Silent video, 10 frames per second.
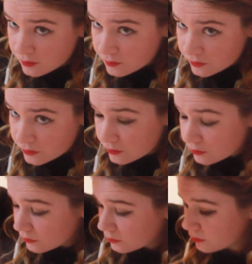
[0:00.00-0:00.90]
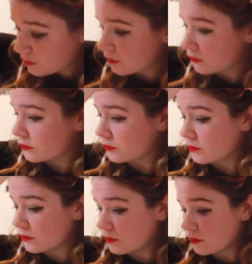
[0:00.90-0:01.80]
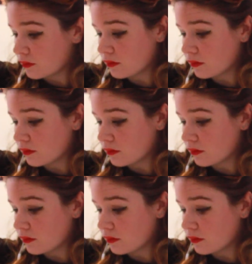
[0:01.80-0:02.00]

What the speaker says: (silence)